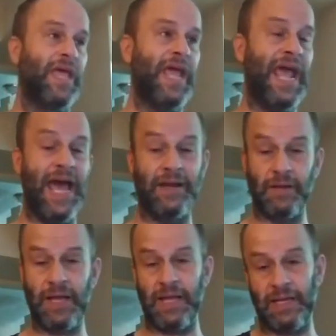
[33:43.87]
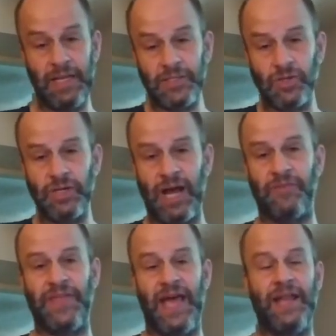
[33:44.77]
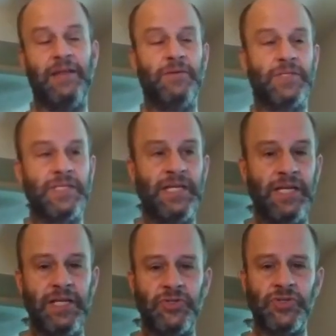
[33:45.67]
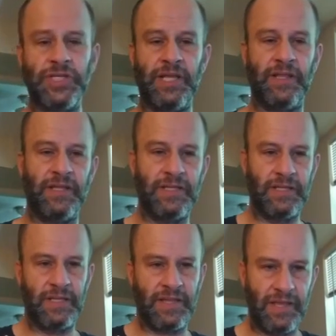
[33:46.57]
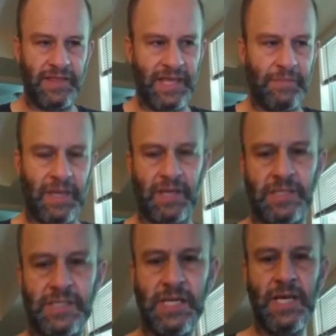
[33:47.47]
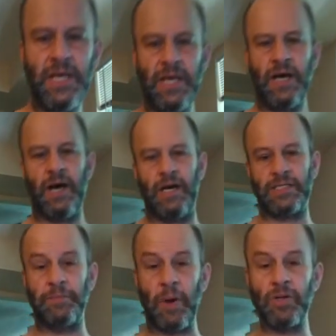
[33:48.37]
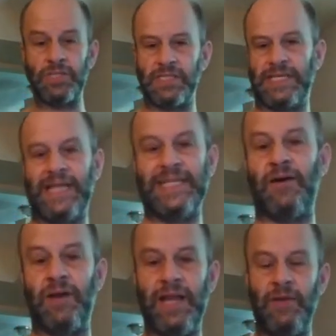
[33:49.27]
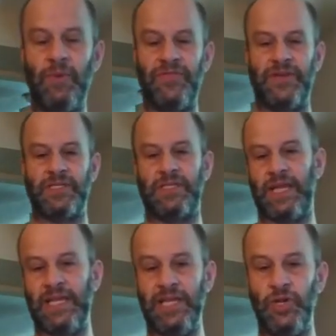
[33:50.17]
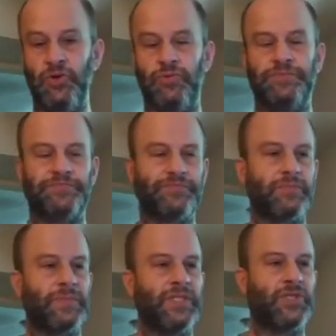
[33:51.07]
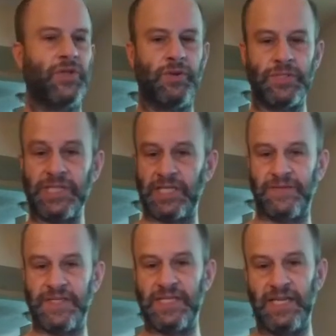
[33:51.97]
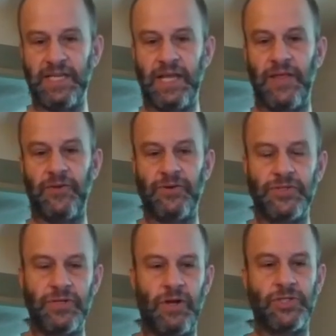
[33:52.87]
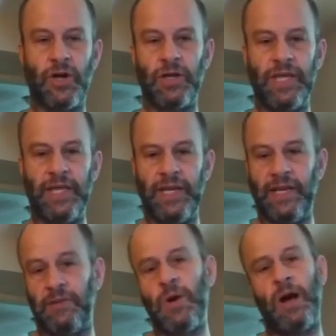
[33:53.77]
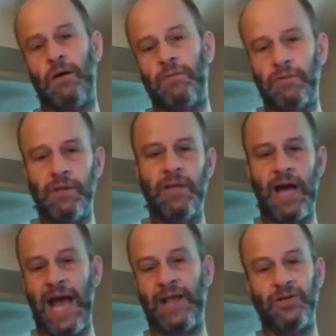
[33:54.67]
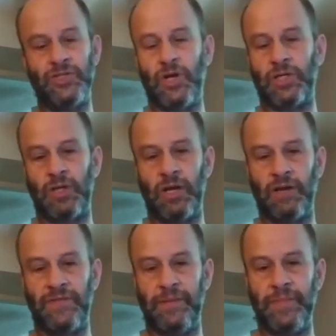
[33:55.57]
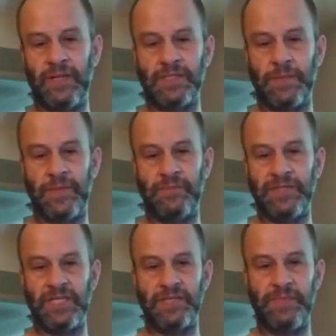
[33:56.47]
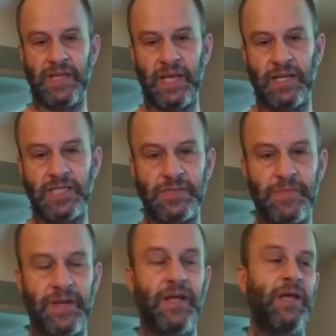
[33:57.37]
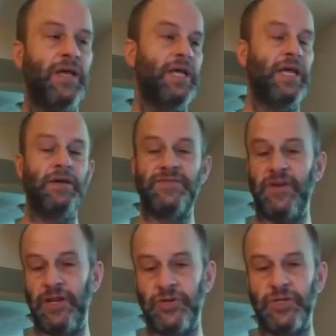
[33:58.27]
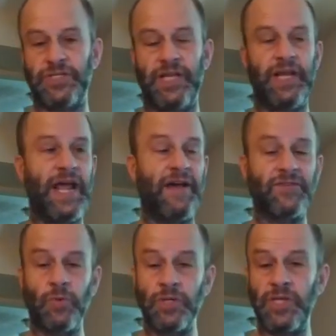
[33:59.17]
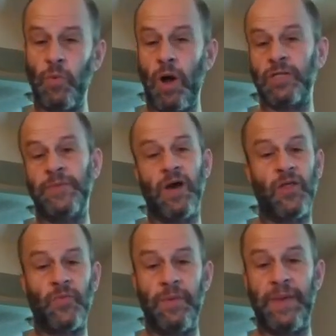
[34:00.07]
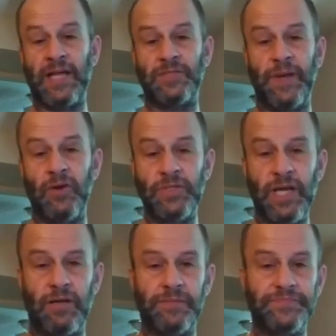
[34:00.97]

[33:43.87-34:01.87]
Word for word: And it, it turned out that it was an interesting thing because uh, some monks sat down and ate with us that he knew. So there were six of us sitting together, talking and eating. Well, I couldn't talk to all of them because some of them didn't speak English, but it was very interesting. And afterwards, he walked me all the way back to my hotel.